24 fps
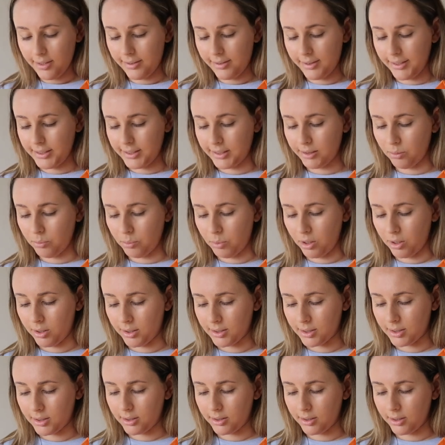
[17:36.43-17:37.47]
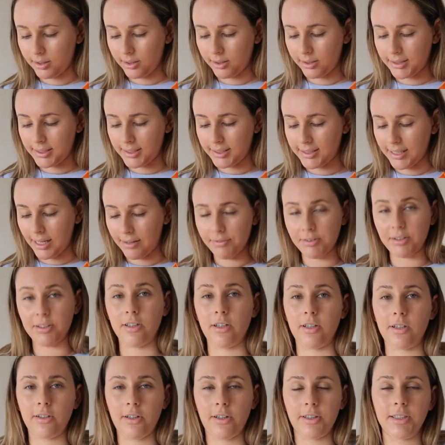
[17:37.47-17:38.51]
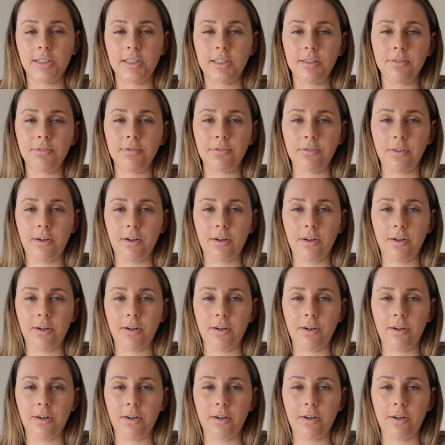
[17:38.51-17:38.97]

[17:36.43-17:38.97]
This was $7.95.